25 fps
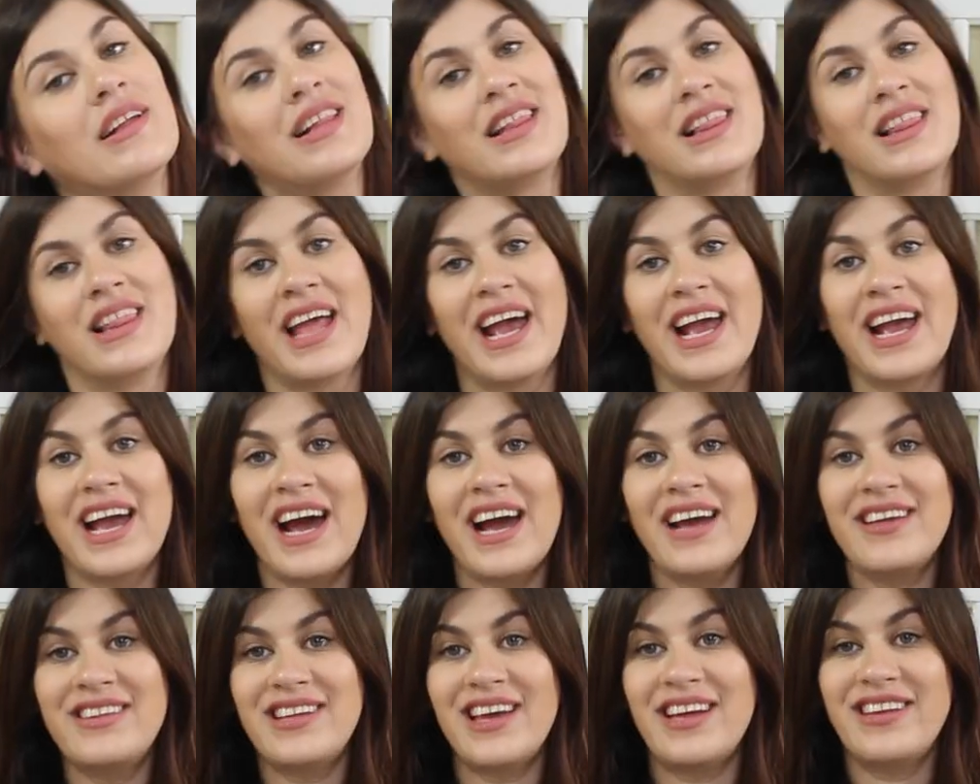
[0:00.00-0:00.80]
Like
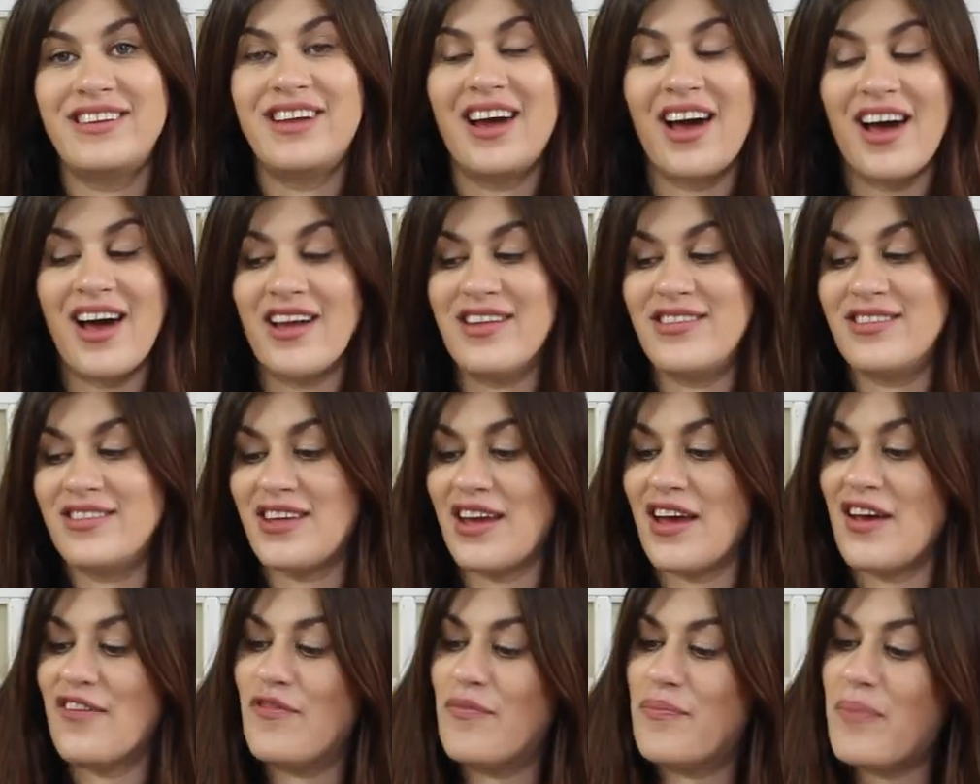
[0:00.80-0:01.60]
I said, tons
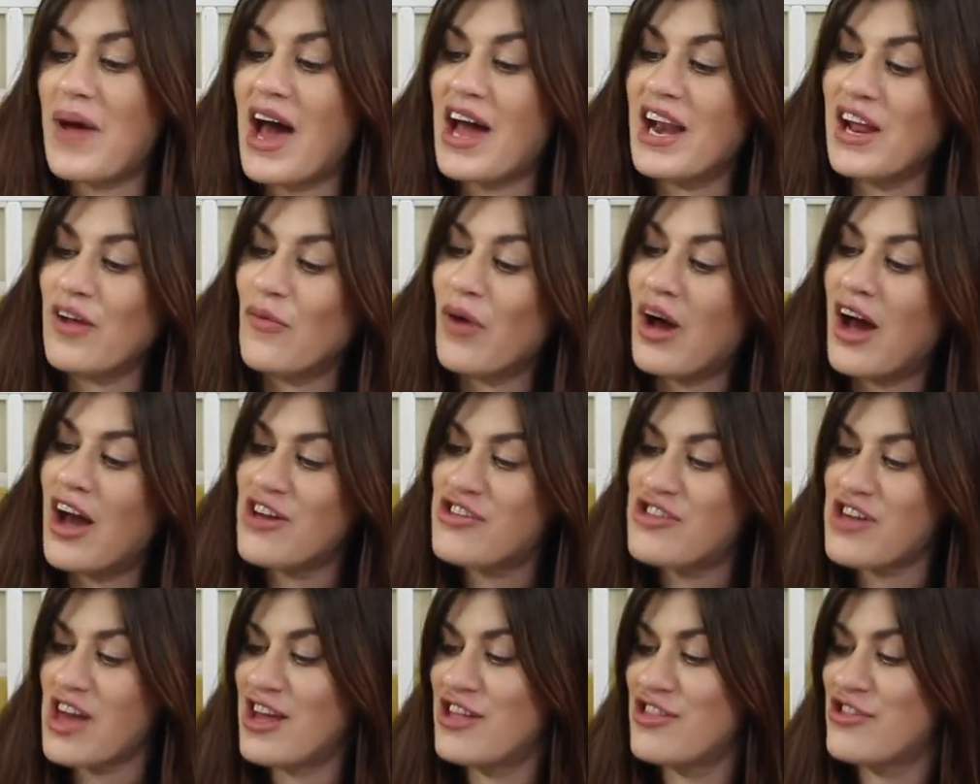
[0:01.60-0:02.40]
of body
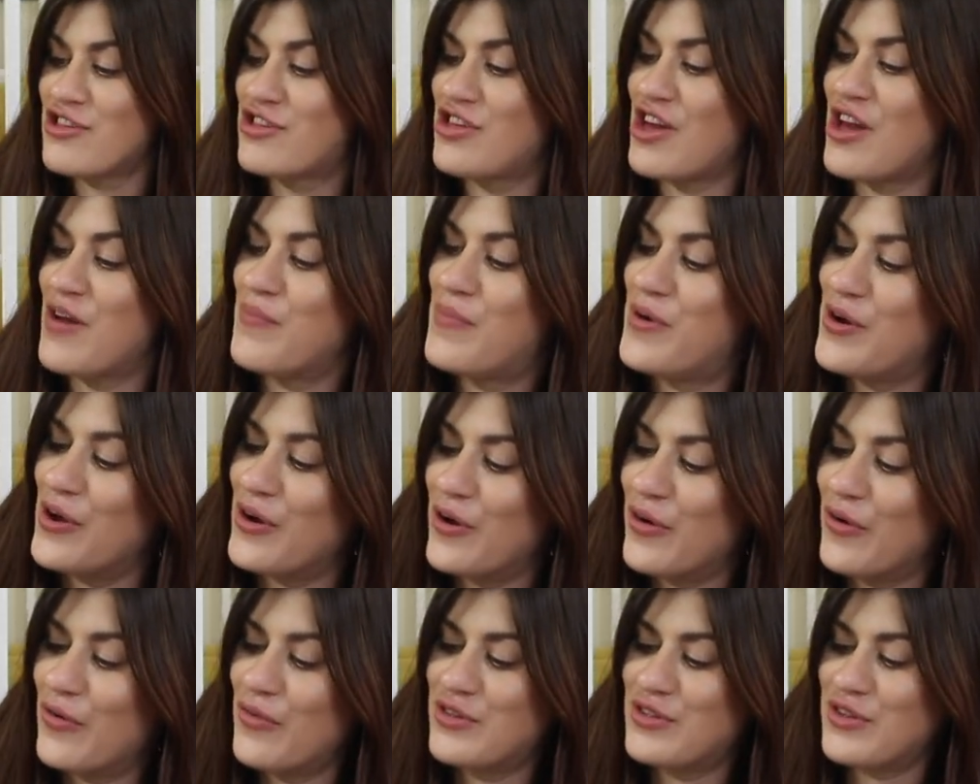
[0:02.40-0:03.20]
wash and
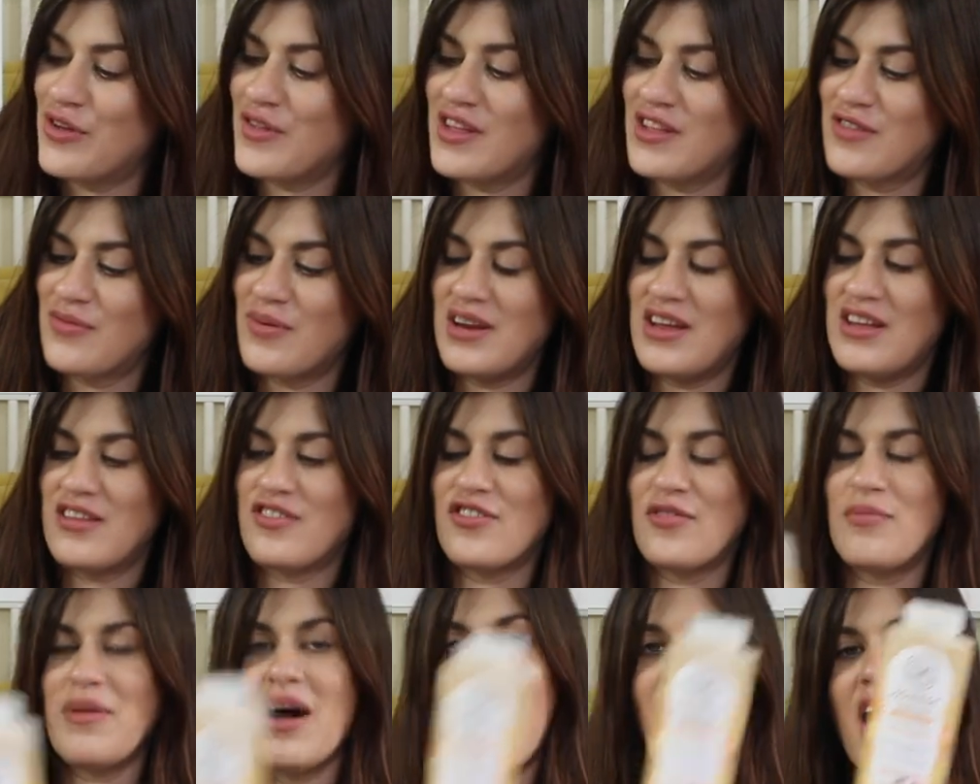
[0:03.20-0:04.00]
shampoo. So this one is
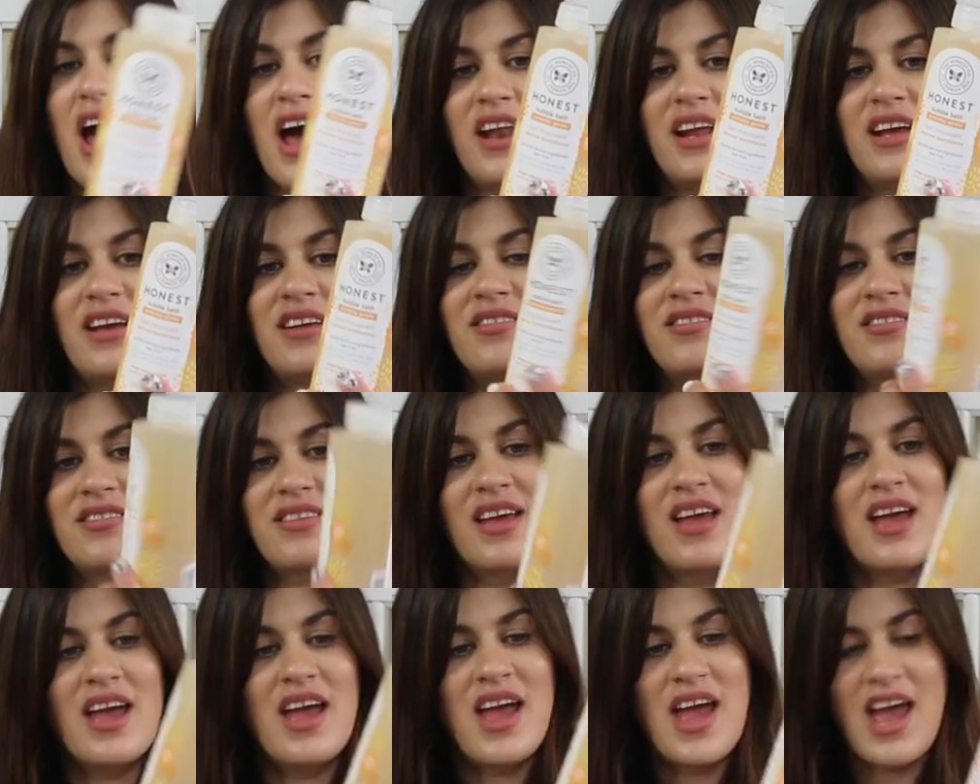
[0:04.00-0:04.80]
from Honest.
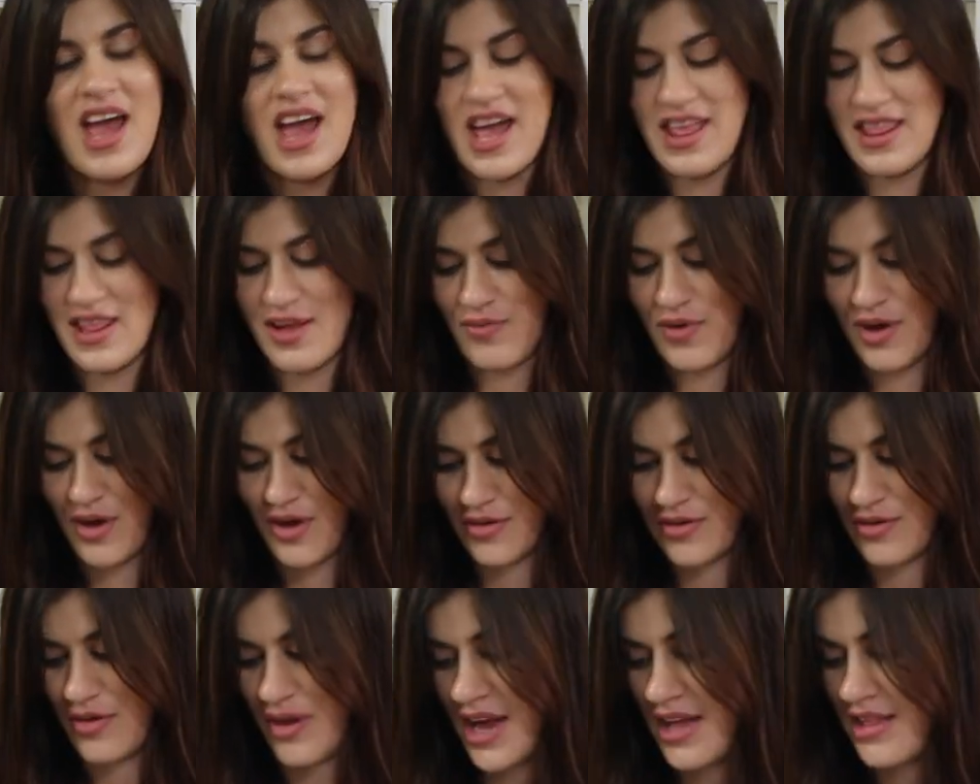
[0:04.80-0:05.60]
And then we
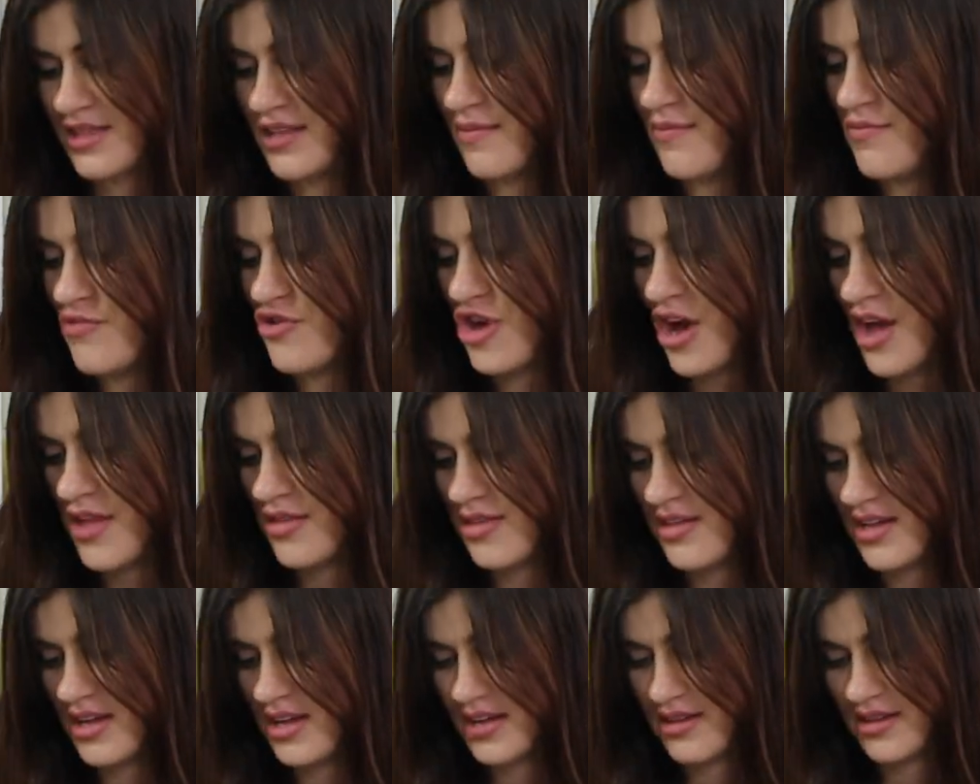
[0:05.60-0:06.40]
also got some
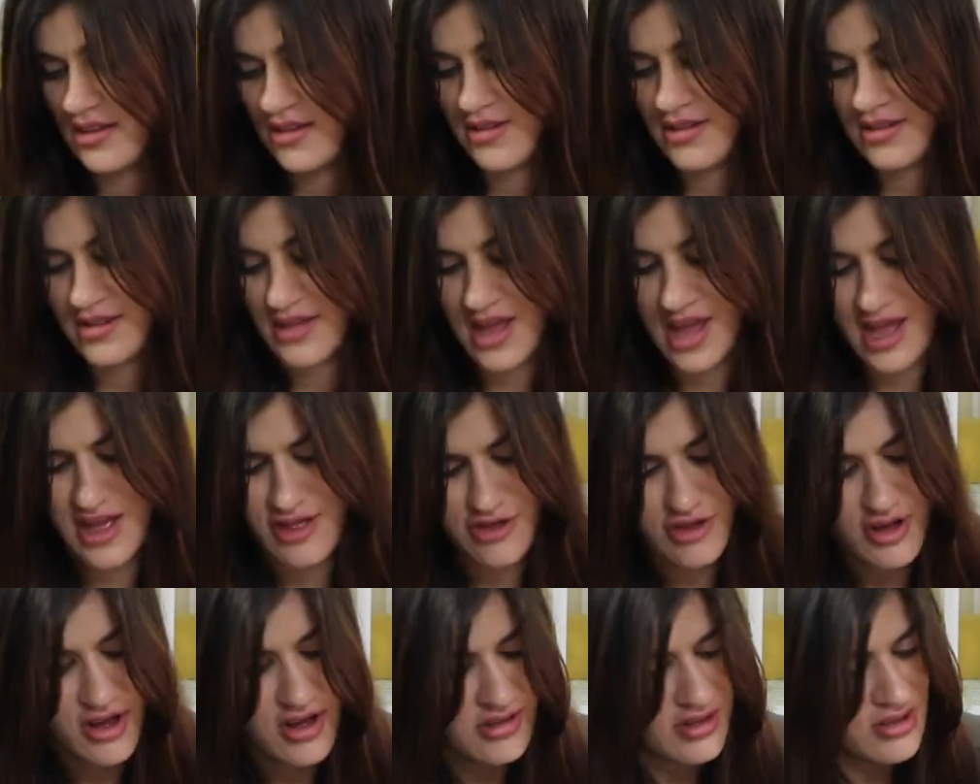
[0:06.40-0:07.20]
Johnson's
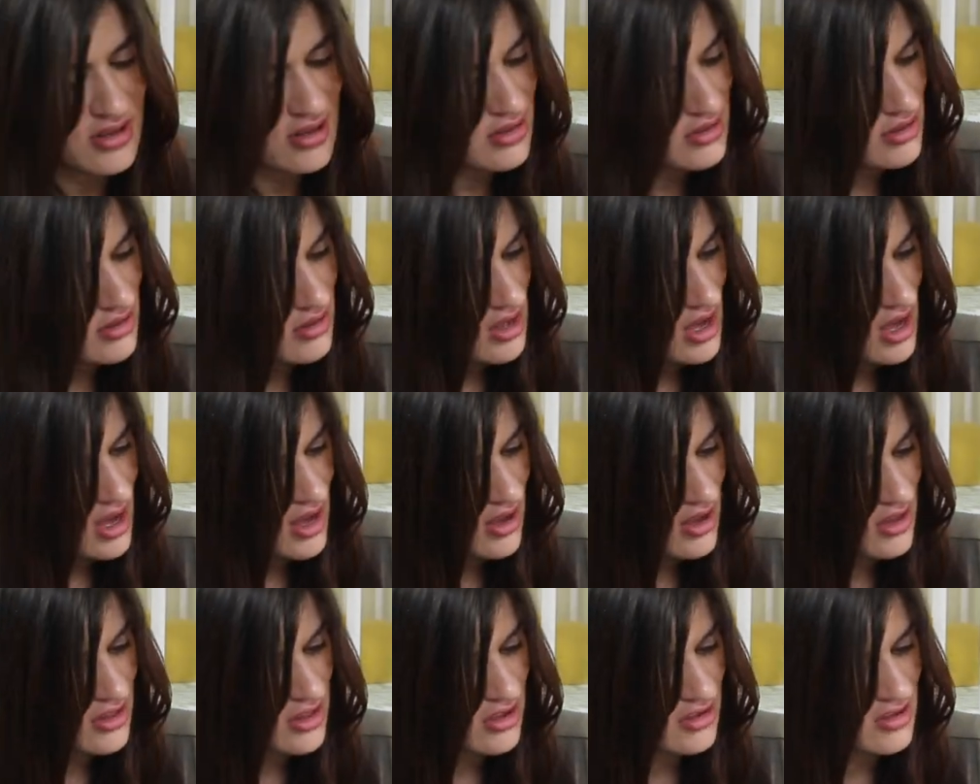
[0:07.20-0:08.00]
and Johnson's.
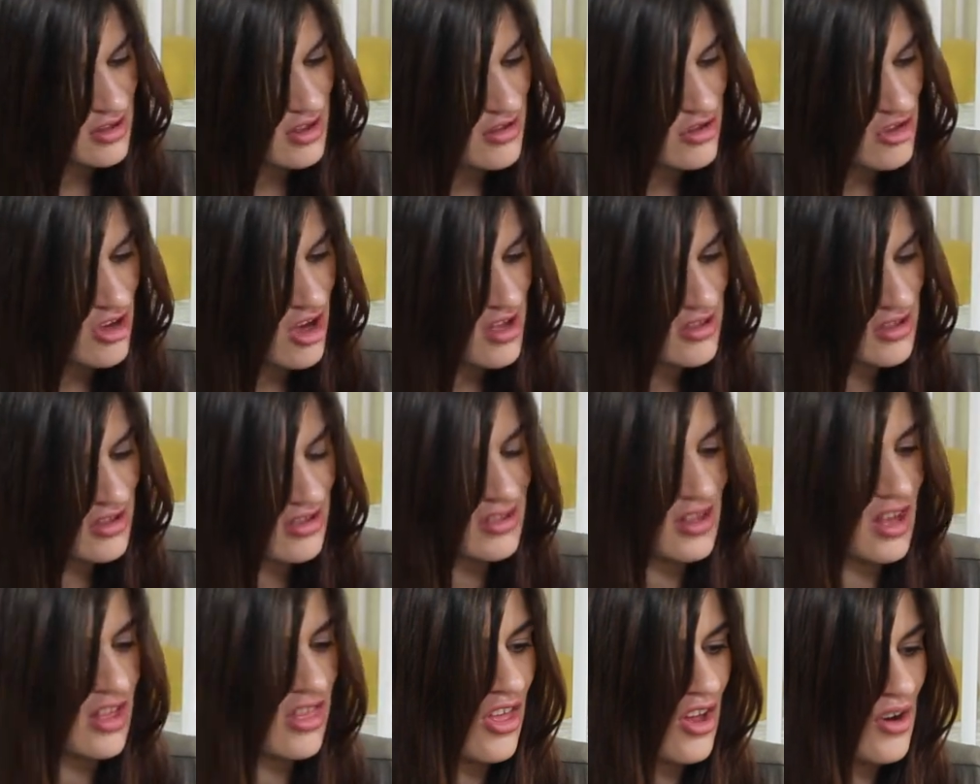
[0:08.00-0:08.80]
It just says
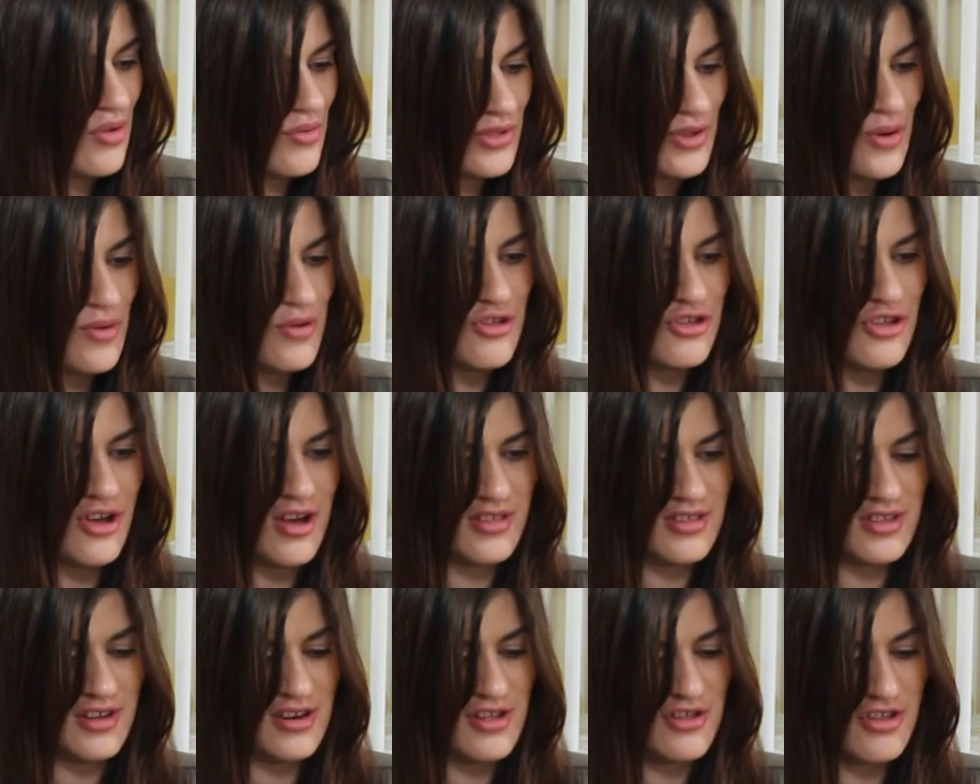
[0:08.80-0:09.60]
Johnson's. I thought it was always
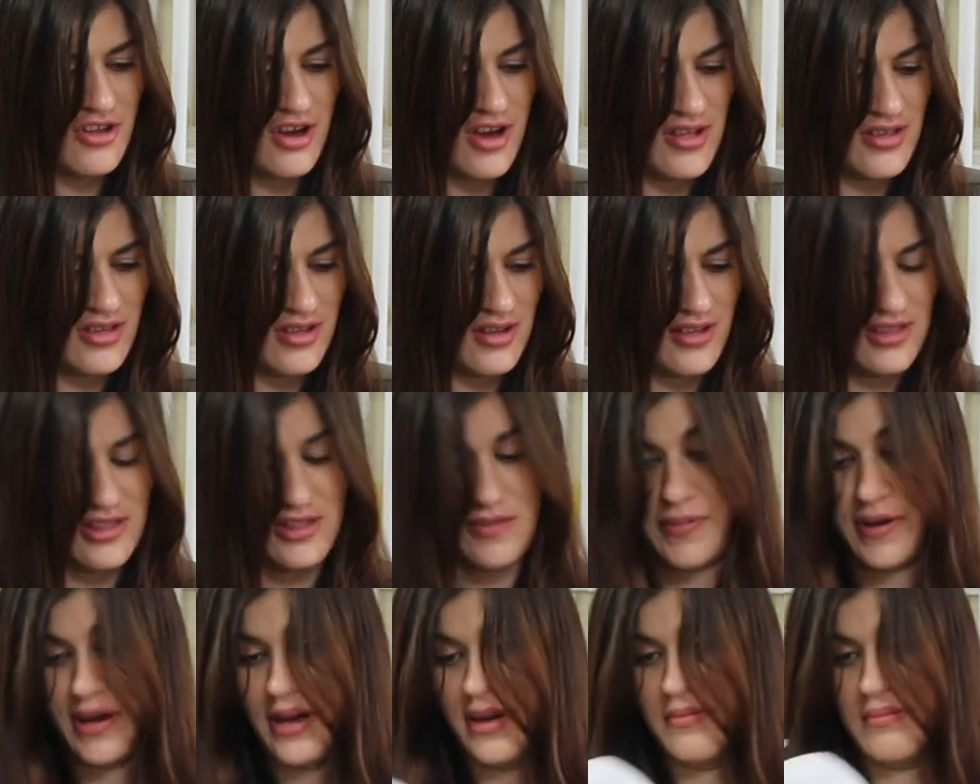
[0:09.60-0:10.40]
Johnson and
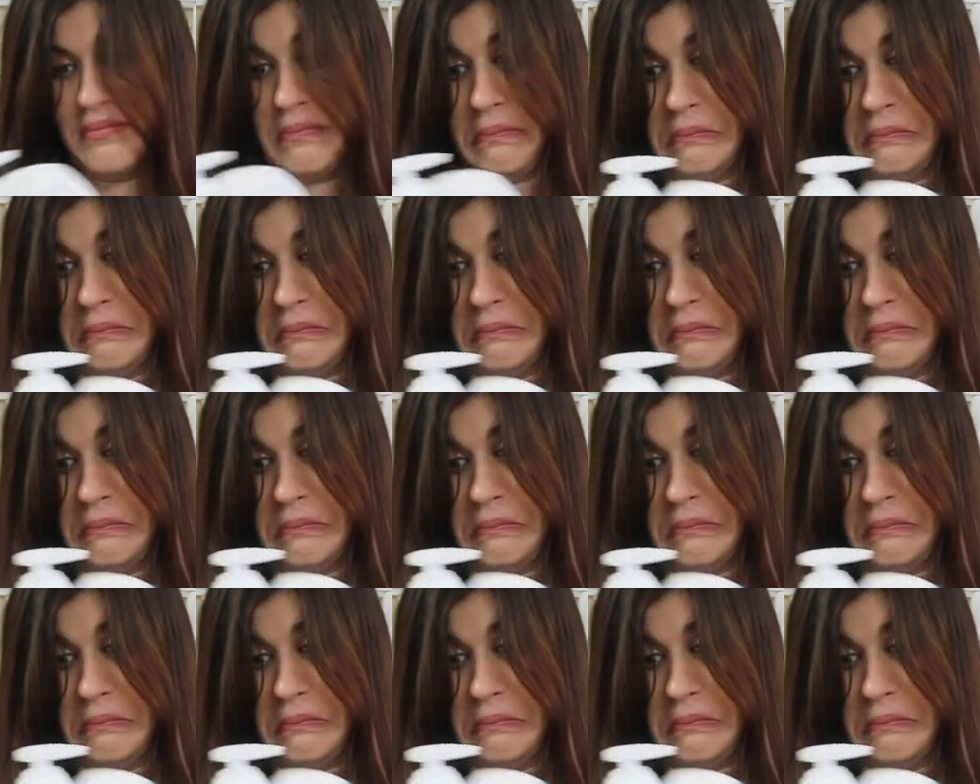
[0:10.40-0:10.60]
Johnson's, but